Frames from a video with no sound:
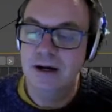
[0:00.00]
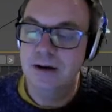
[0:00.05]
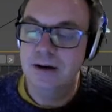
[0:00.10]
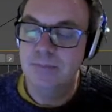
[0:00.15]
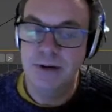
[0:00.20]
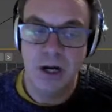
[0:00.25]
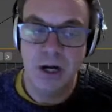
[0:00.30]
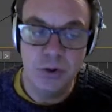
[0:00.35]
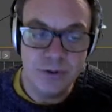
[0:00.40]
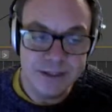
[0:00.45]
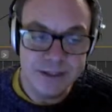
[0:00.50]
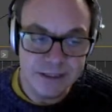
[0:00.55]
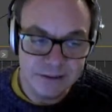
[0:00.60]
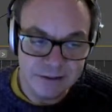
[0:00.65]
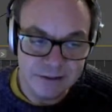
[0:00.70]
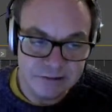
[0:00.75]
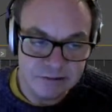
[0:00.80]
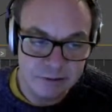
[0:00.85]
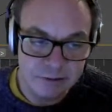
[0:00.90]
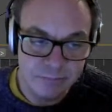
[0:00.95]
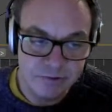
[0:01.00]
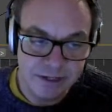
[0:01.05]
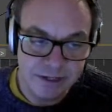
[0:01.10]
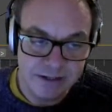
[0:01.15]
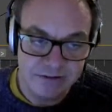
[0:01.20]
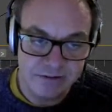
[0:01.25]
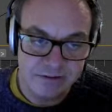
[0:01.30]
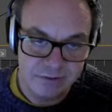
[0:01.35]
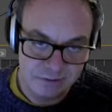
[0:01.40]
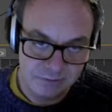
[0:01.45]
Only in this
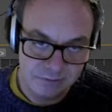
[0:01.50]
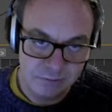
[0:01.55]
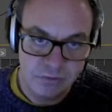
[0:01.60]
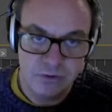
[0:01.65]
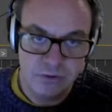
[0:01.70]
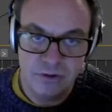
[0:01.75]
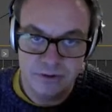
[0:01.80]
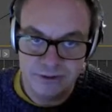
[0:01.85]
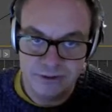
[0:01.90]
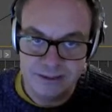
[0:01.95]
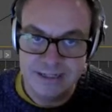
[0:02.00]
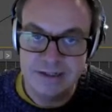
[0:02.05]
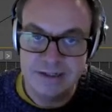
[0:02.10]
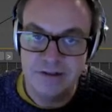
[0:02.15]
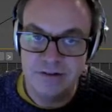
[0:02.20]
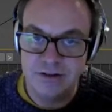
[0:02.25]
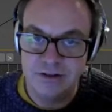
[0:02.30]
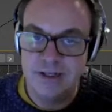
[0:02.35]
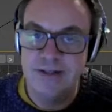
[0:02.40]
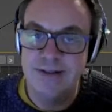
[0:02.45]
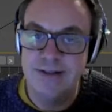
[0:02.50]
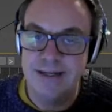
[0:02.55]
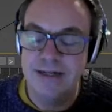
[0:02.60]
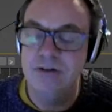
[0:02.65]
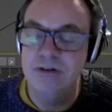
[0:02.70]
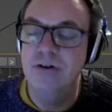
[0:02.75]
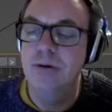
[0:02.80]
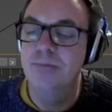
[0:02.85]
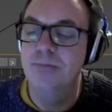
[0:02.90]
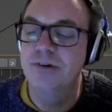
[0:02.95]
object, in the
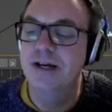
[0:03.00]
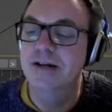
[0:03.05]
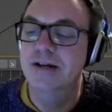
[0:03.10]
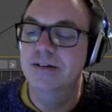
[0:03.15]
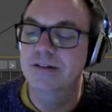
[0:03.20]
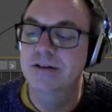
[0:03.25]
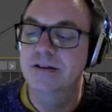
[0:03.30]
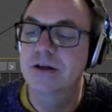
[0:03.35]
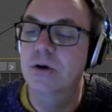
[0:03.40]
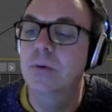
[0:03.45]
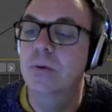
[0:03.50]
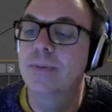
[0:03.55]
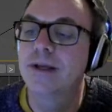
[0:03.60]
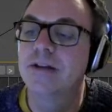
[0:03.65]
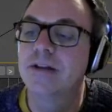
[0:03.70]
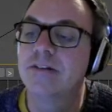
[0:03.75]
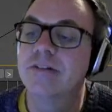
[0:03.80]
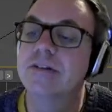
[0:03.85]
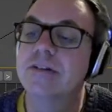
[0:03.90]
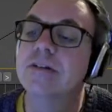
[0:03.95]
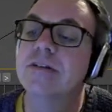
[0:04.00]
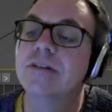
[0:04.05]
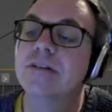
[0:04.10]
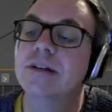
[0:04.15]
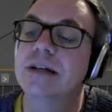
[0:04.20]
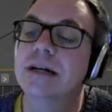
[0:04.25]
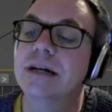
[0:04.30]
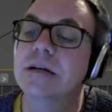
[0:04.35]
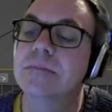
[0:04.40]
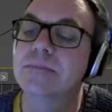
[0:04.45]
end object, it will be instanced
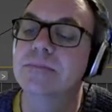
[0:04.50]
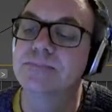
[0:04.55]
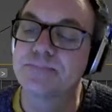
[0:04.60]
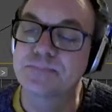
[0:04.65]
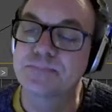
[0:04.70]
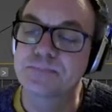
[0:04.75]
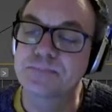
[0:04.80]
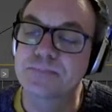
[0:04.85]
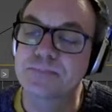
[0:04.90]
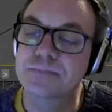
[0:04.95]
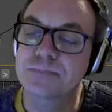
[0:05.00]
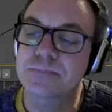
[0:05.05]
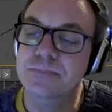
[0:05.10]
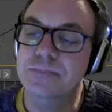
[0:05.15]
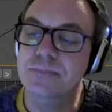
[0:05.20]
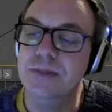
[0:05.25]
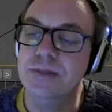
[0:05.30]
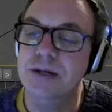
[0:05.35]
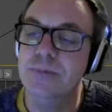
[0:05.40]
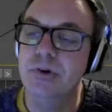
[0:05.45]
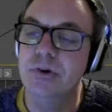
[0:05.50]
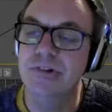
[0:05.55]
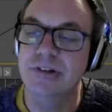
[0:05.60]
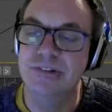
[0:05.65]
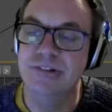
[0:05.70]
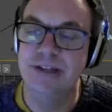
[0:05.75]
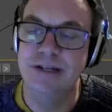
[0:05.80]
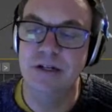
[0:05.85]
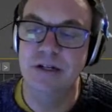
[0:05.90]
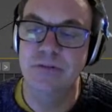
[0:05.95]
again. I'm also
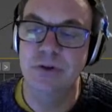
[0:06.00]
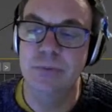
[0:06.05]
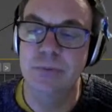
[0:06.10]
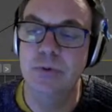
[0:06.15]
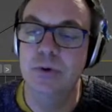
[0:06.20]
setting the viewport